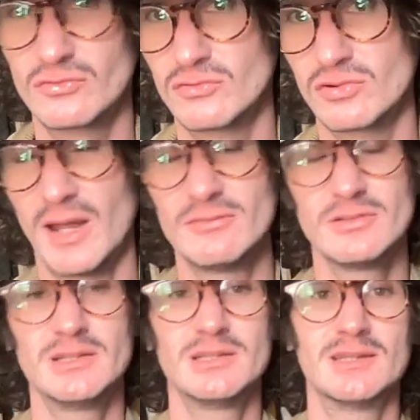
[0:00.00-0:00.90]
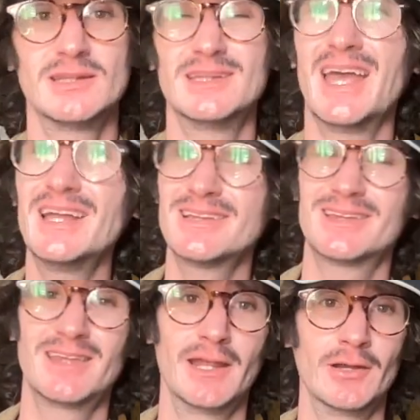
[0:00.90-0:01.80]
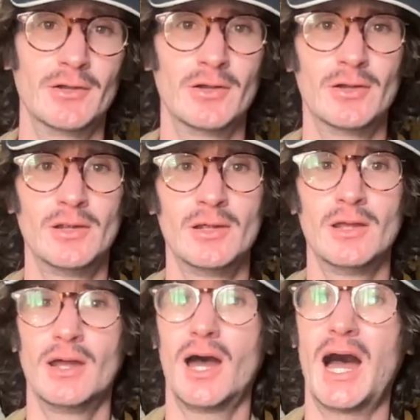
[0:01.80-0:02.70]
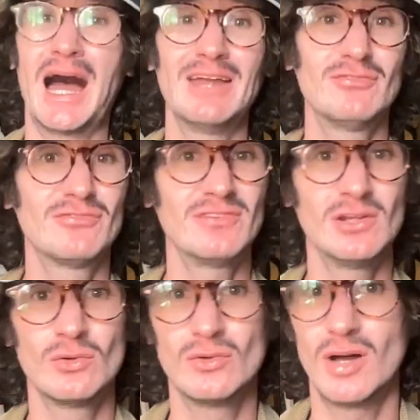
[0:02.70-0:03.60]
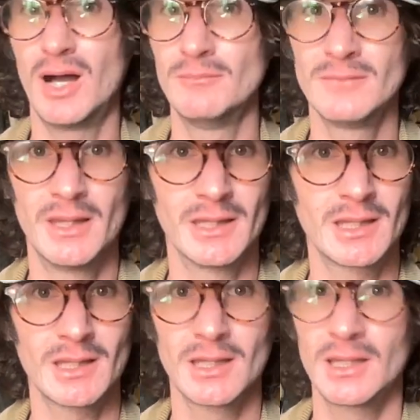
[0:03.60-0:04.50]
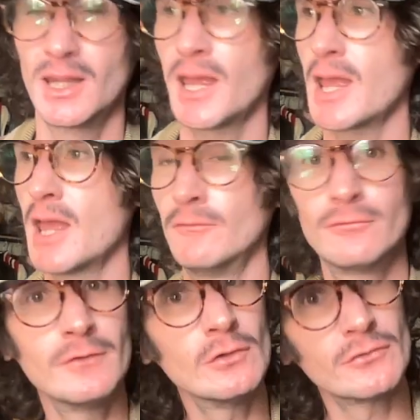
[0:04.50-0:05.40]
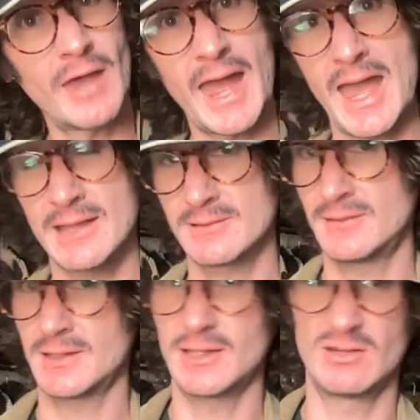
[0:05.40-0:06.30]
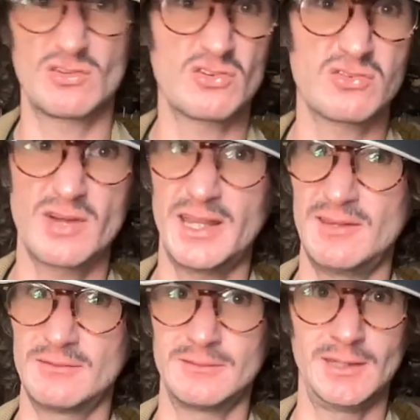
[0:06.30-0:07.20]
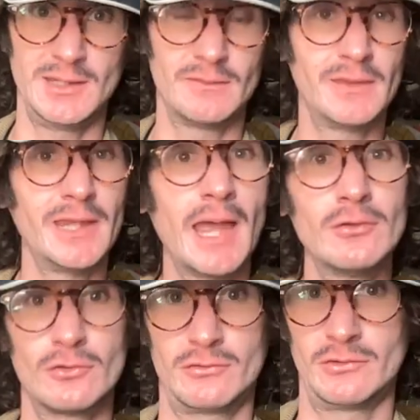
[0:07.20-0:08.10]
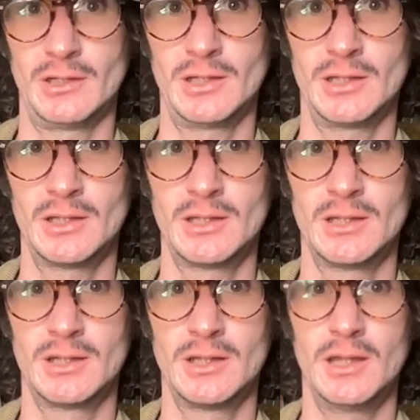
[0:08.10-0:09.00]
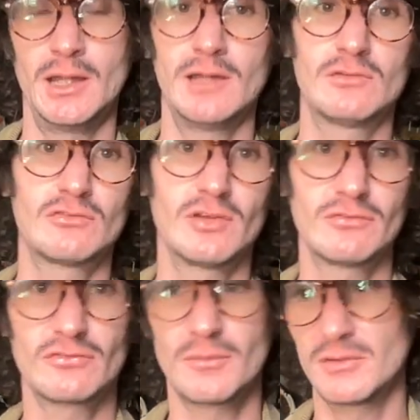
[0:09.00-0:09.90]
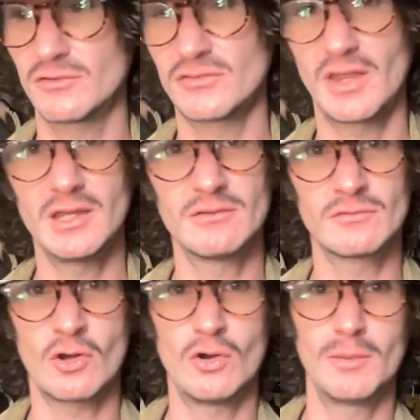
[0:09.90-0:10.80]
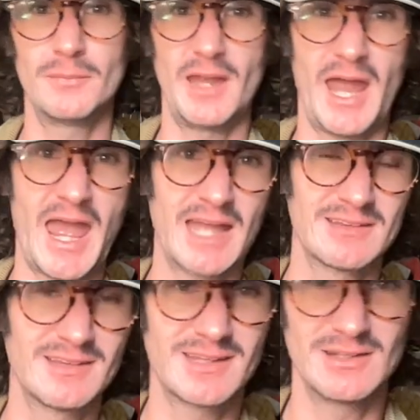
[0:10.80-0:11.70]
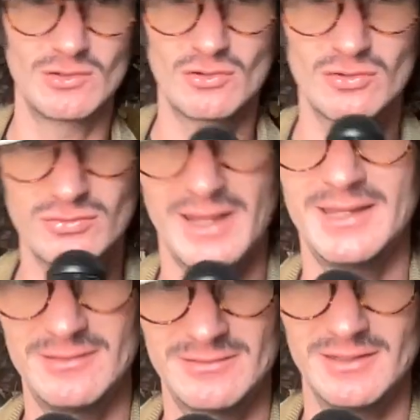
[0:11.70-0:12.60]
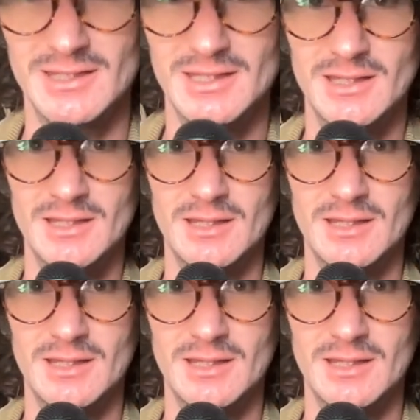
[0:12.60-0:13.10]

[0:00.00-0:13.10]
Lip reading: traveling to get there, I feel I'm like it feels hectic and crazy, the energy. It shifts from a state of calm to hectic and crazy.